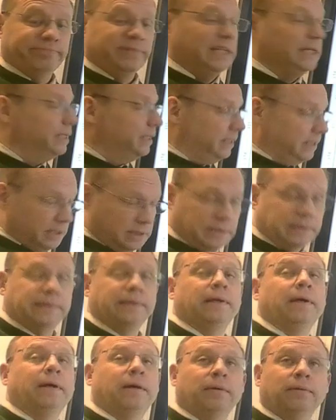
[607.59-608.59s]
In each
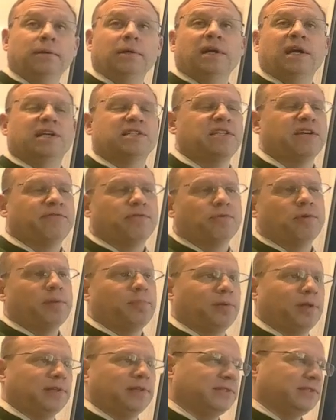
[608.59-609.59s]
cell, except for
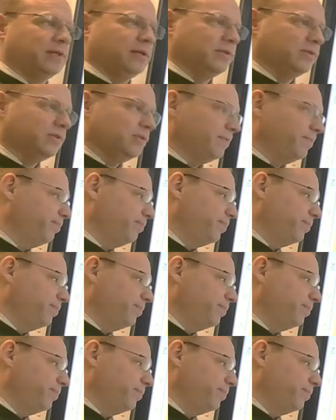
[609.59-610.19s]
red blood cells.